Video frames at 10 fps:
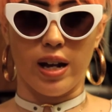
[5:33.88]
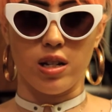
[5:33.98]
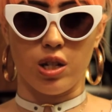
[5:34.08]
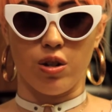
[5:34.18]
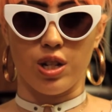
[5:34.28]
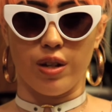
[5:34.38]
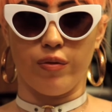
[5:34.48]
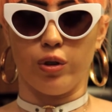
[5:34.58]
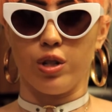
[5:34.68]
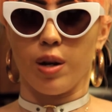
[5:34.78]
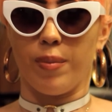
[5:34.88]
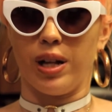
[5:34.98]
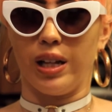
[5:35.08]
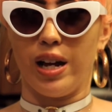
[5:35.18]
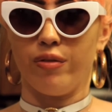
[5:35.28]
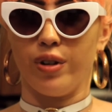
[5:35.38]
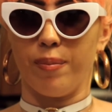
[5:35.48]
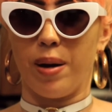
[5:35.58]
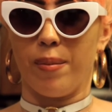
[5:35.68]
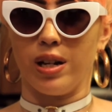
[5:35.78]
a serious influence on my life and my
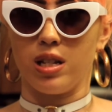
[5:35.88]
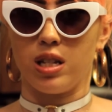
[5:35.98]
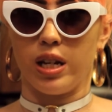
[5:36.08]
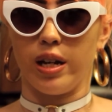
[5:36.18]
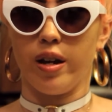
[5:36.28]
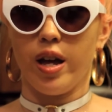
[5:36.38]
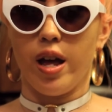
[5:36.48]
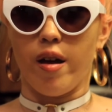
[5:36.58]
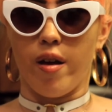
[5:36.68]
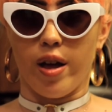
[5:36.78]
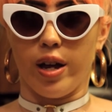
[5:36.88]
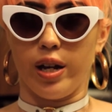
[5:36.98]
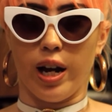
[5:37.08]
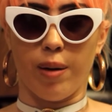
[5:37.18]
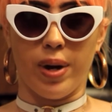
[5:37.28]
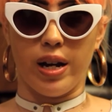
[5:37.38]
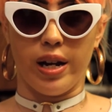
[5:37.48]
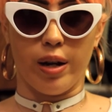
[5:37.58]
mind state and how my day